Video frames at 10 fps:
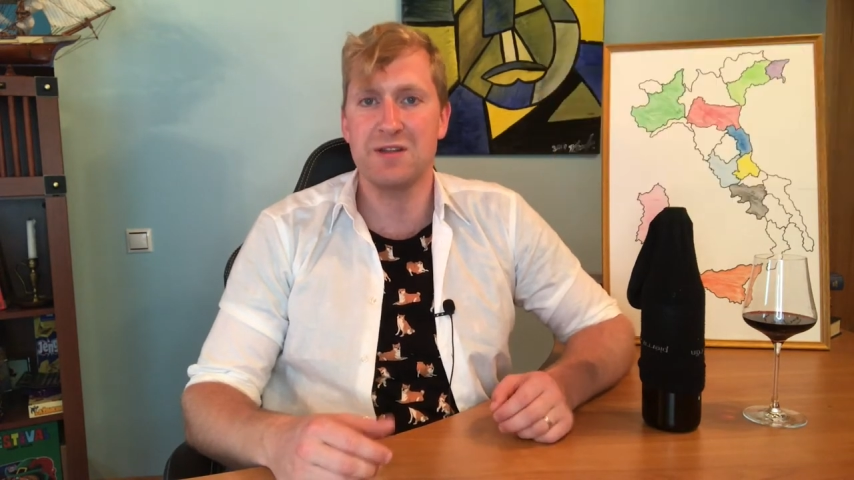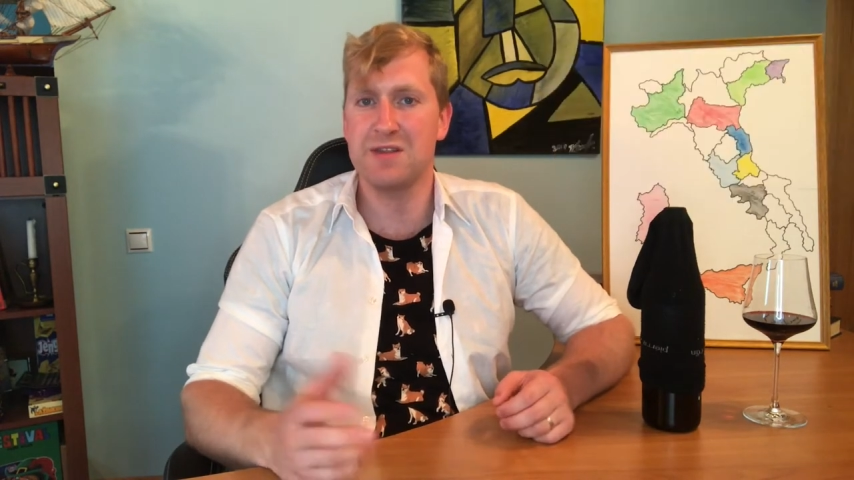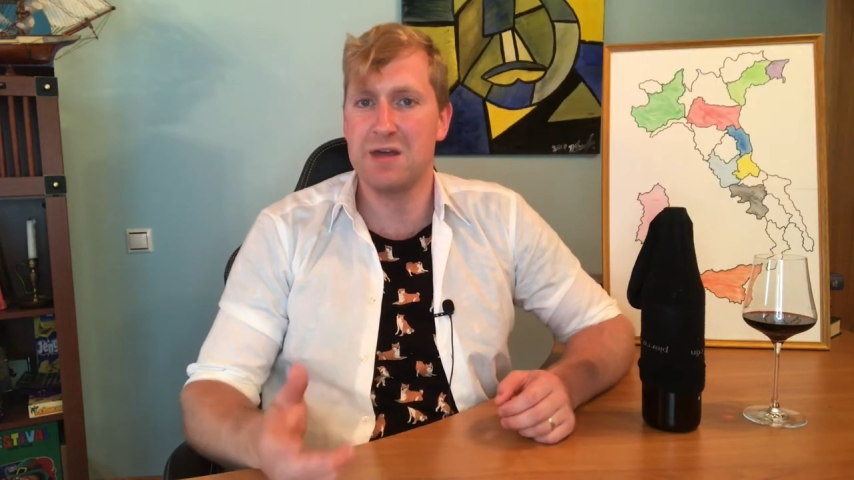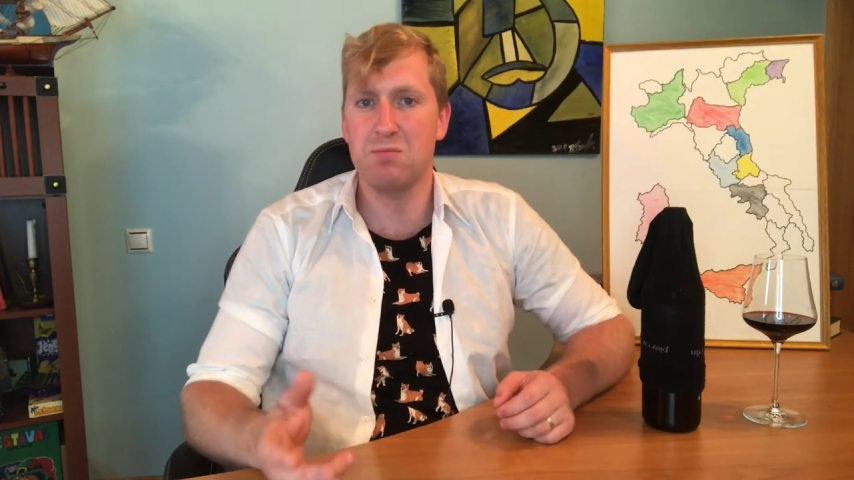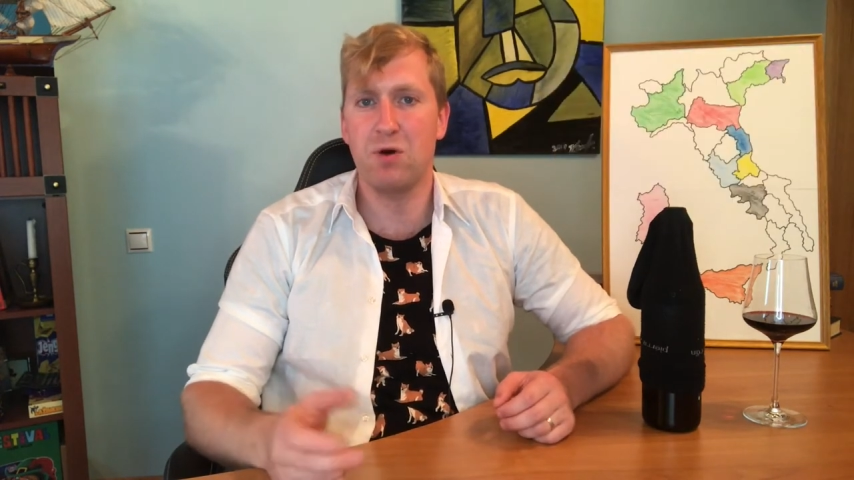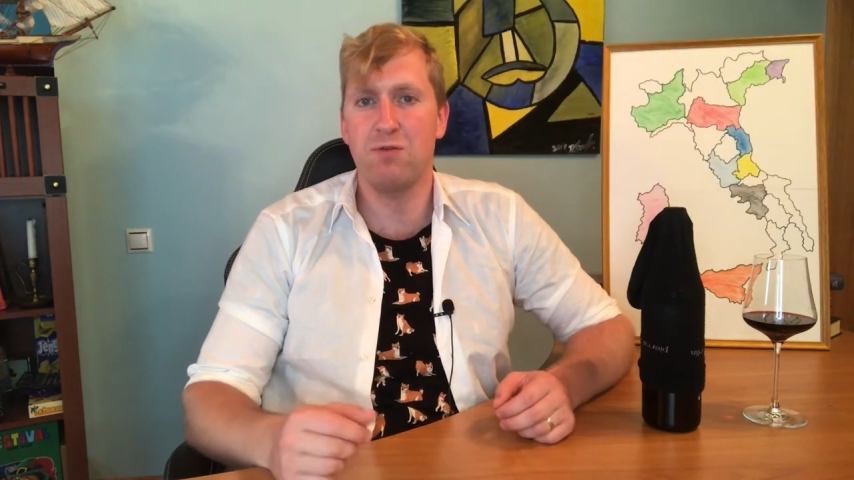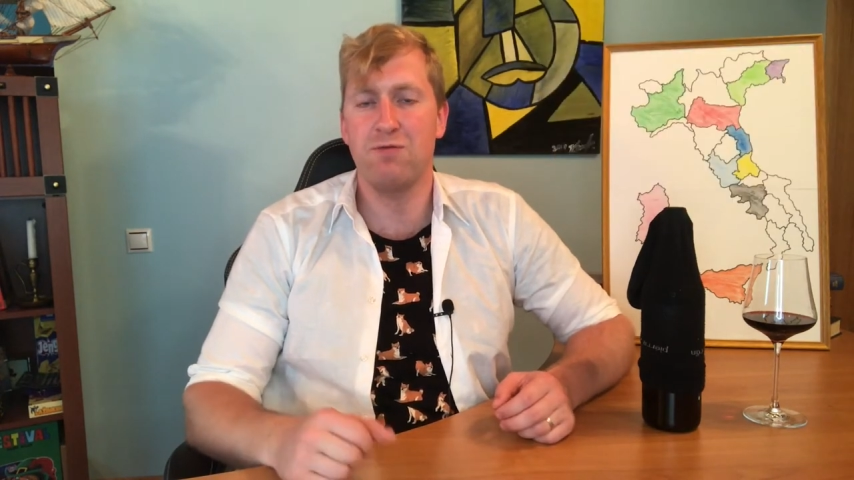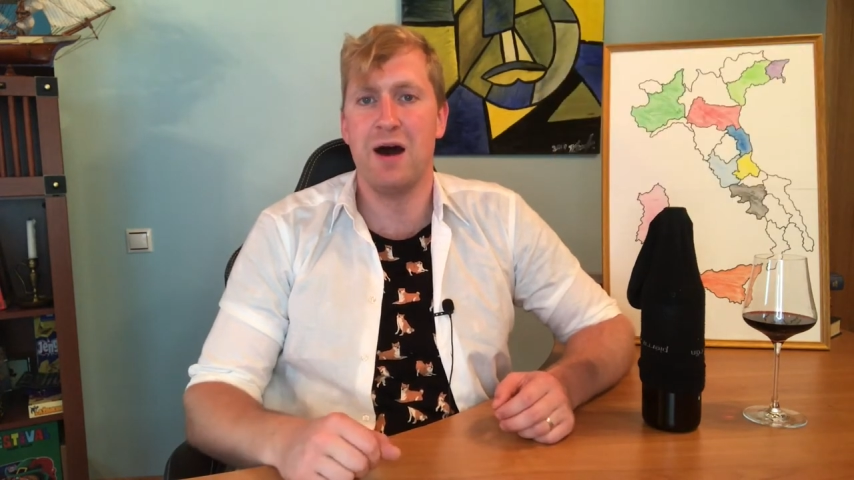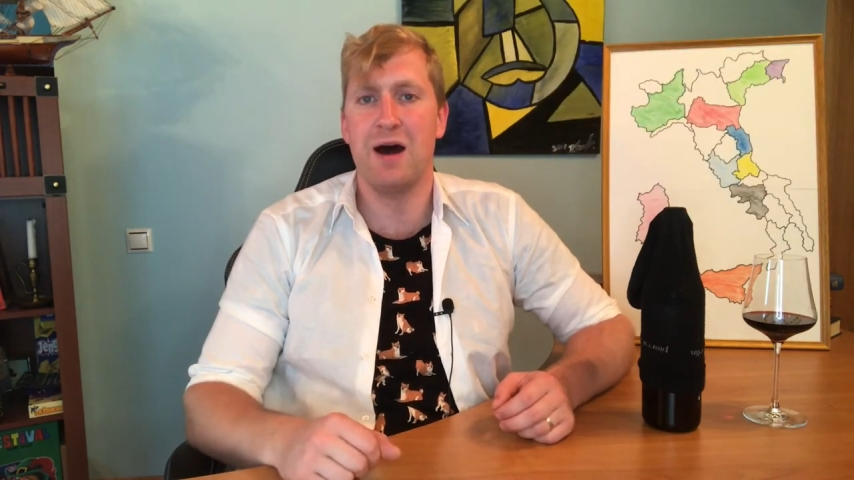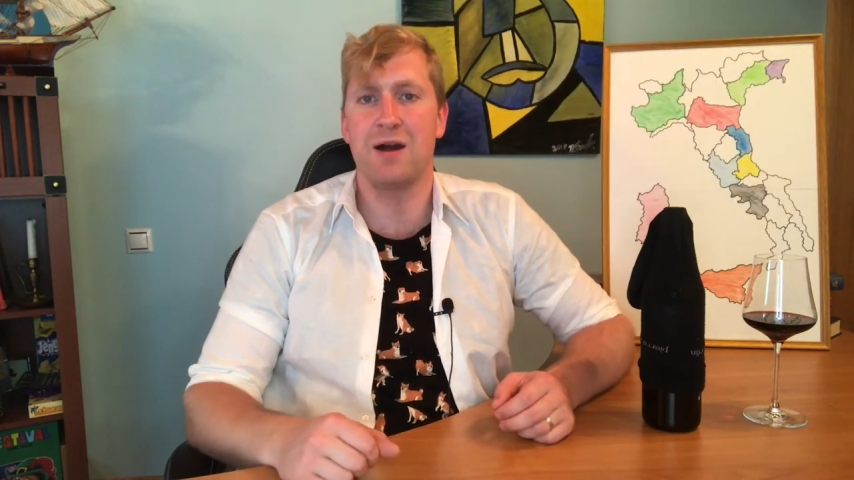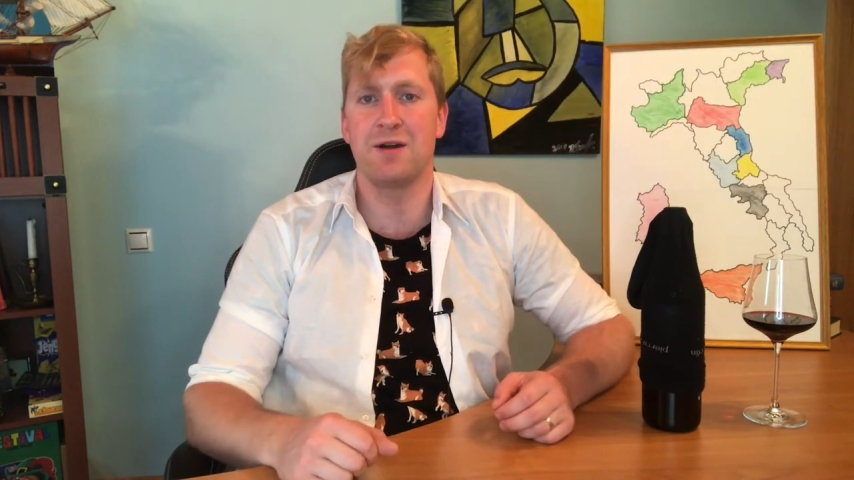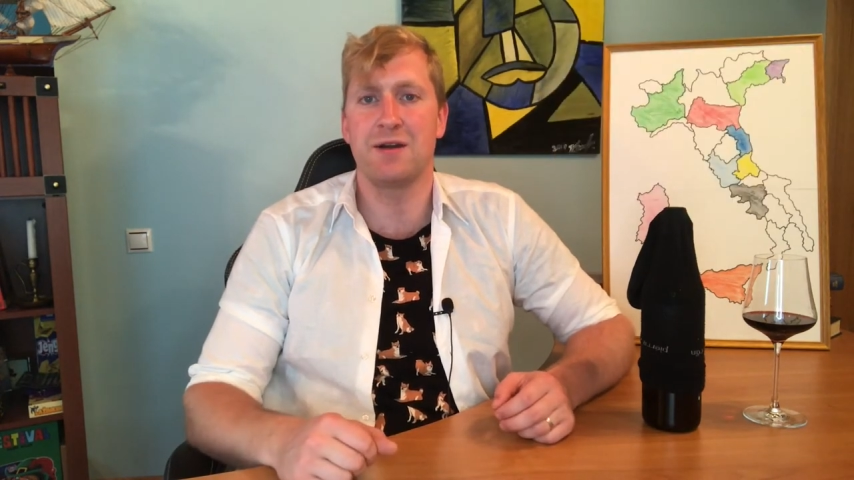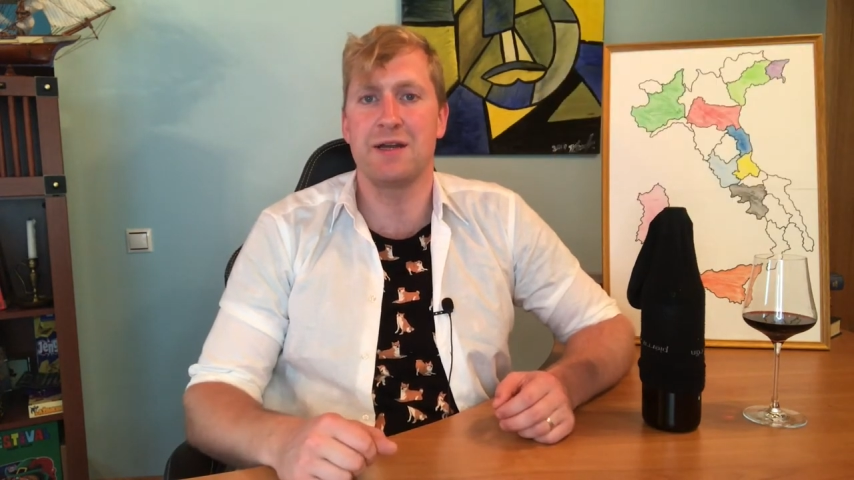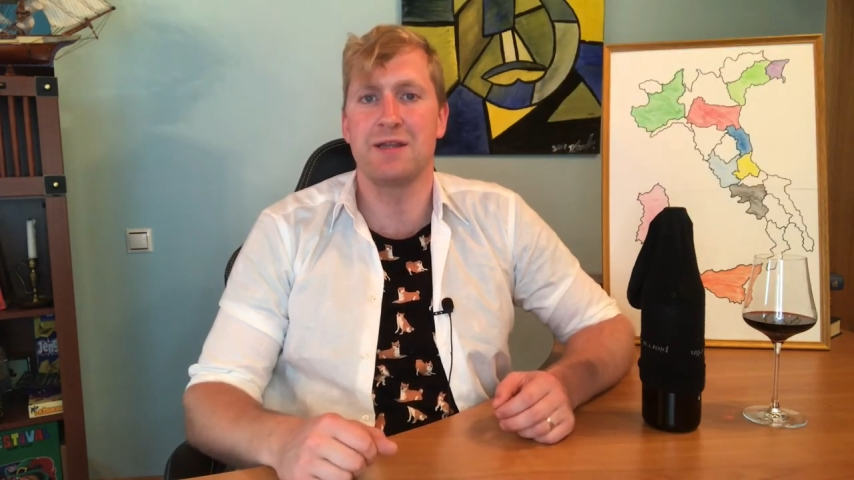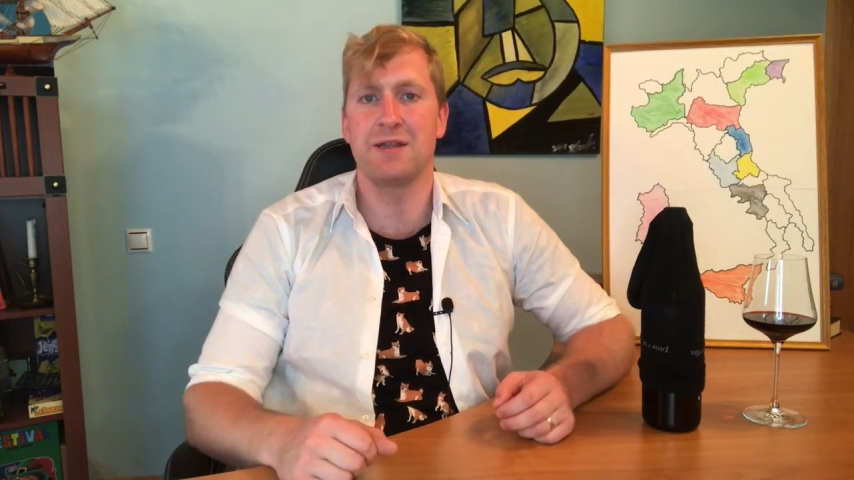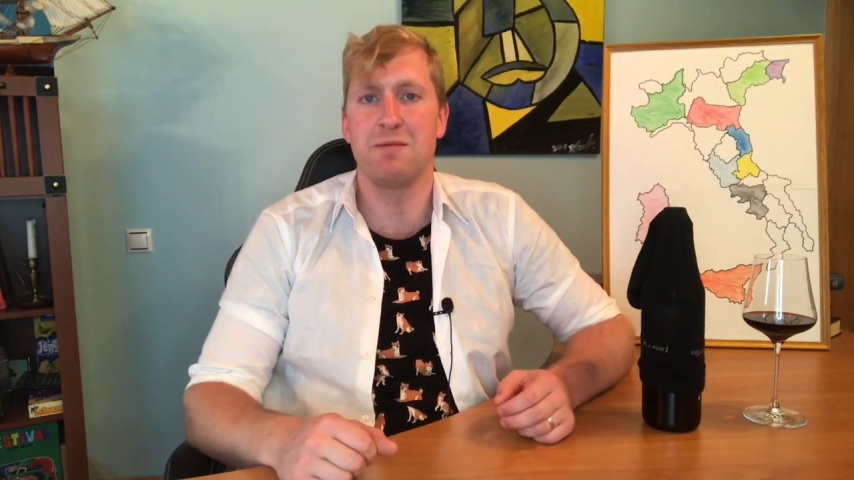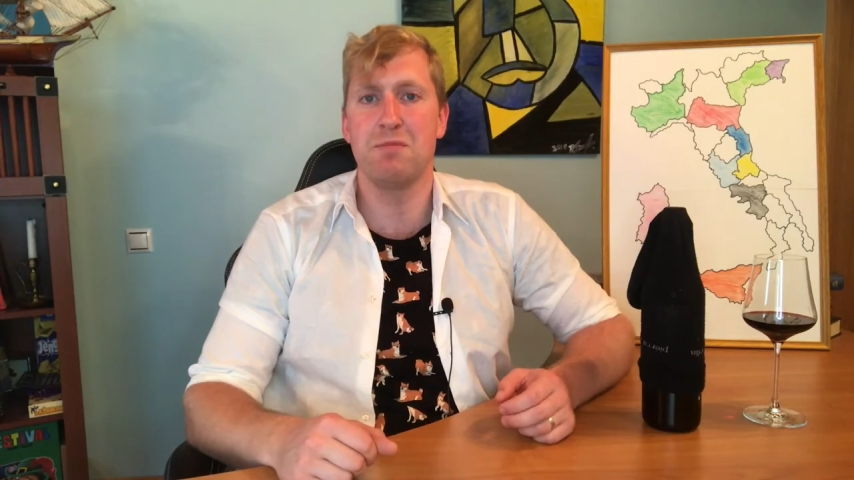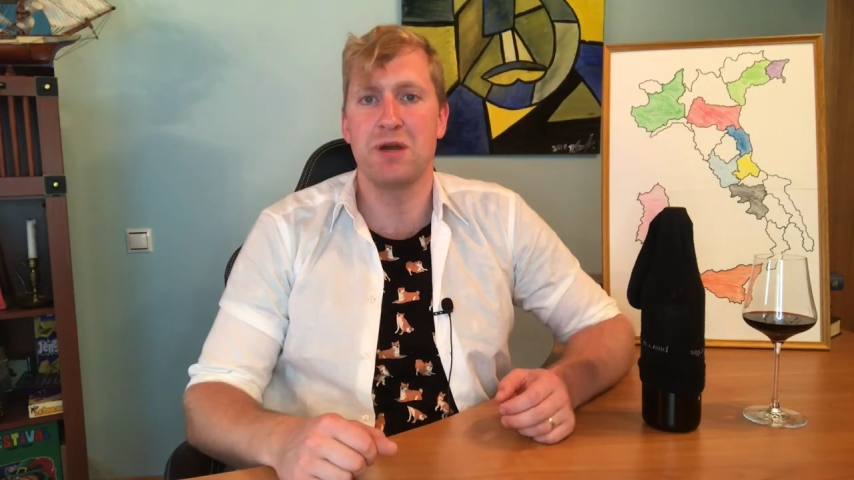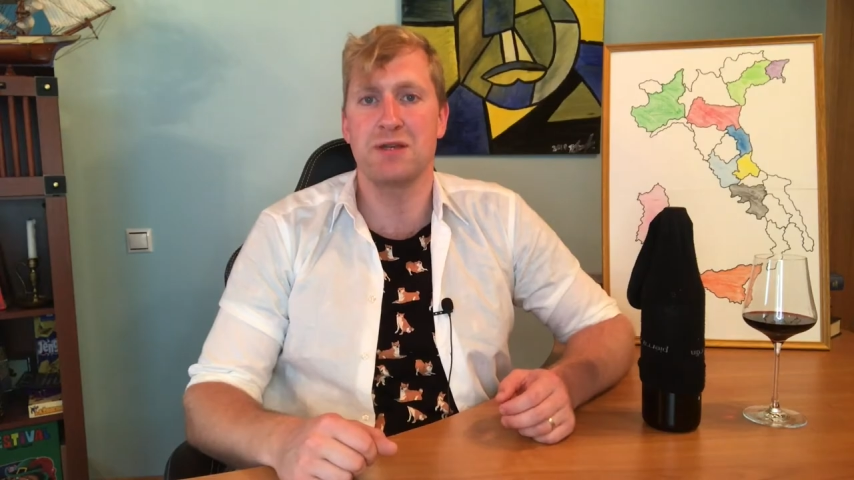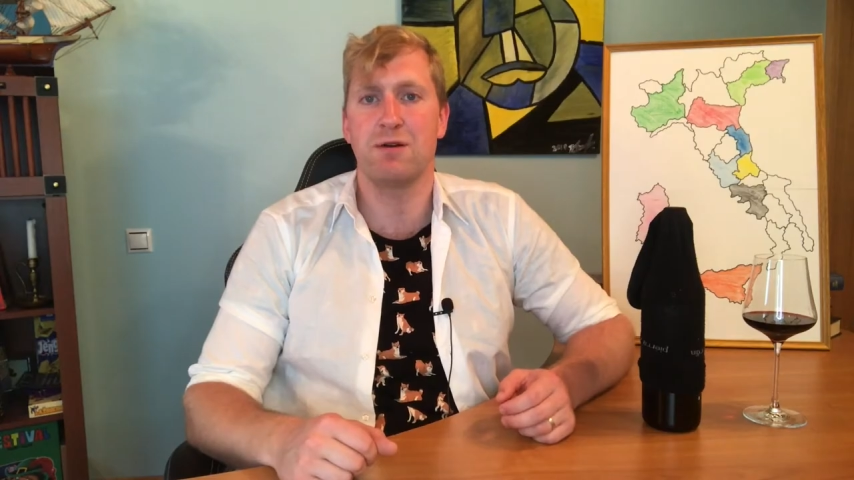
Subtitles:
They both are in the mix